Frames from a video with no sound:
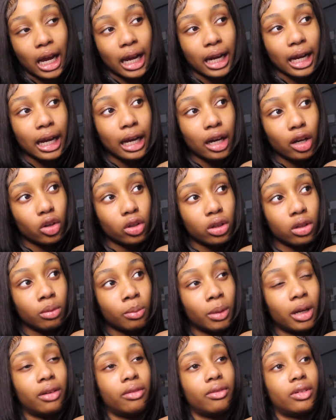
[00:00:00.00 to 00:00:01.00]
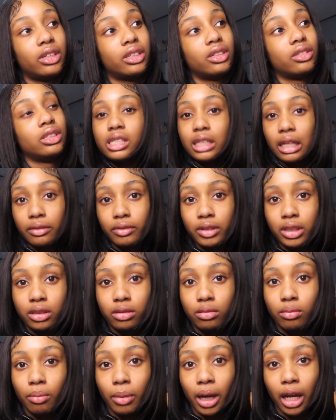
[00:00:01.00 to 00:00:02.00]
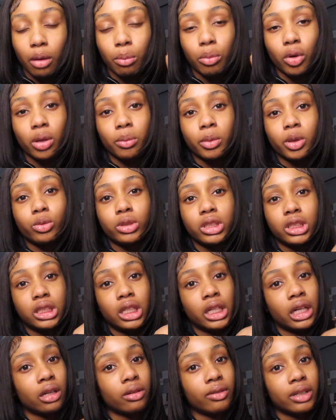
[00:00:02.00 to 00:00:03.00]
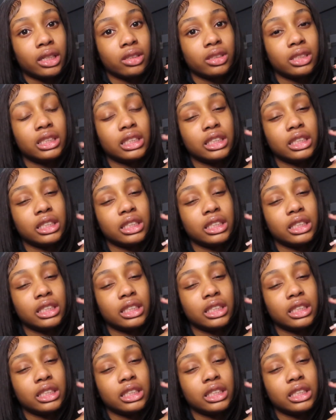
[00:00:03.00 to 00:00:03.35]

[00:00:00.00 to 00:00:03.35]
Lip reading: I got home around 7. My appointment was done around